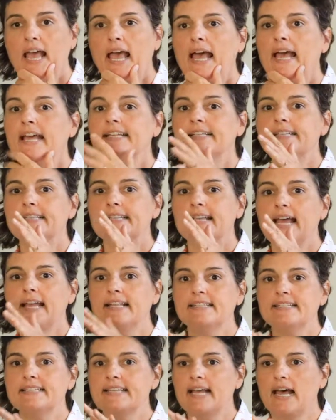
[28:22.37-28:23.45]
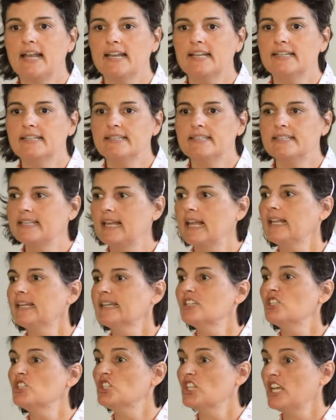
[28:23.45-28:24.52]
had started selling
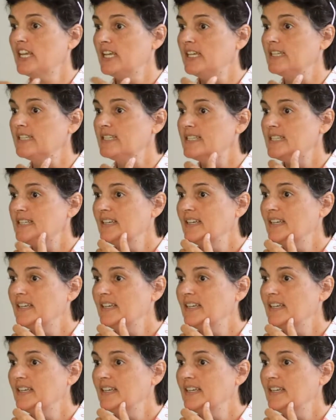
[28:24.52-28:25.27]
shares,